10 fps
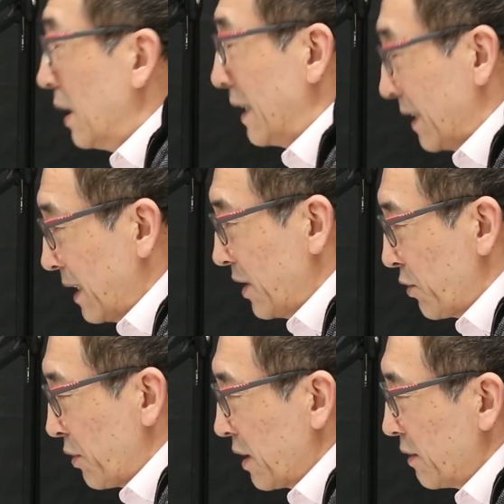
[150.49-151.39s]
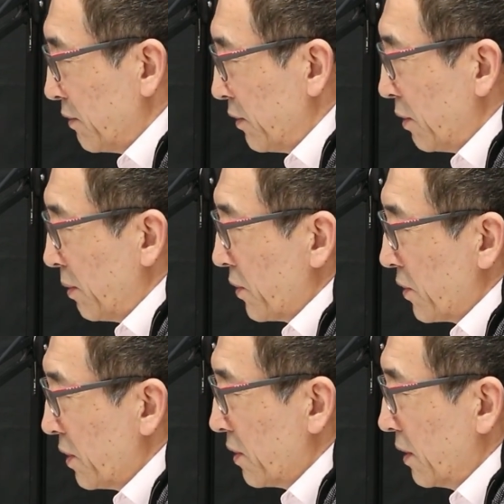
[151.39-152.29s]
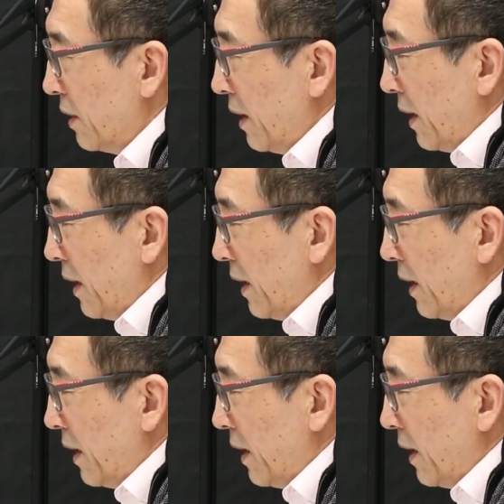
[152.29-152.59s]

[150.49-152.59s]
and Construction 4.0.